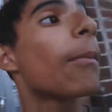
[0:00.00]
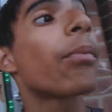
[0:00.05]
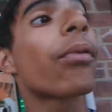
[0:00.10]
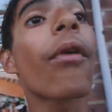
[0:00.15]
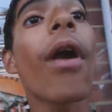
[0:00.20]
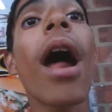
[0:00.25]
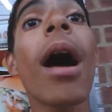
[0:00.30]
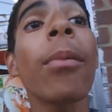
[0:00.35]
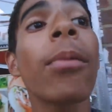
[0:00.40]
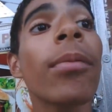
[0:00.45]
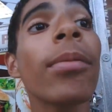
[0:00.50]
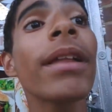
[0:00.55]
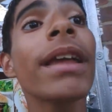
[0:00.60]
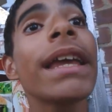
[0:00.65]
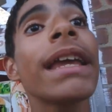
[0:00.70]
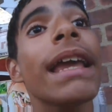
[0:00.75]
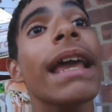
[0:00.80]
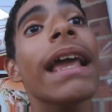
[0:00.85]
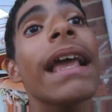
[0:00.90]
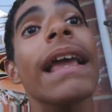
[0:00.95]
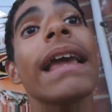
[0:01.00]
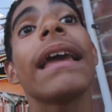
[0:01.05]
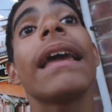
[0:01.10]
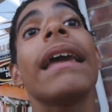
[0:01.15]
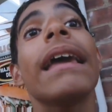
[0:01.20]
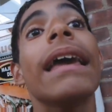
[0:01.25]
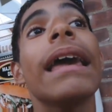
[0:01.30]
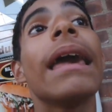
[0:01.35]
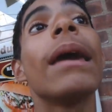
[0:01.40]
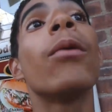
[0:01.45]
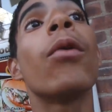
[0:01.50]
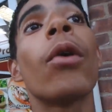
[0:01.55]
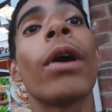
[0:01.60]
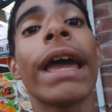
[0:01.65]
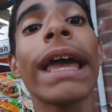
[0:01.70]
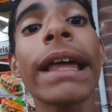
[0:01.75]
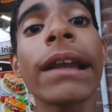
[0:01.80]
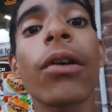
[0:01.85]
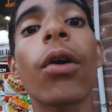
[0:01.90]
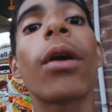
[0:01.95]
Probably it will
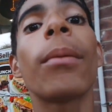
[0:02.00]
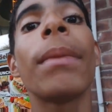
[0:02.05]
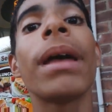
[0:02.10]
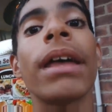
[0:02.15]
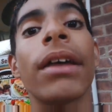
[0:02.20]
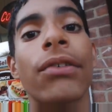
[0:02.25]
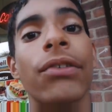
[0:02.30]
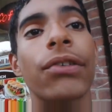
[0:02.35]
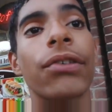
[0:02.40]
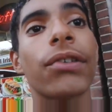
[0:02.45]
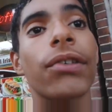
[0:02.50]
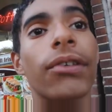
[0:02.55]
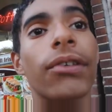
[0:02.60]
hit or miss.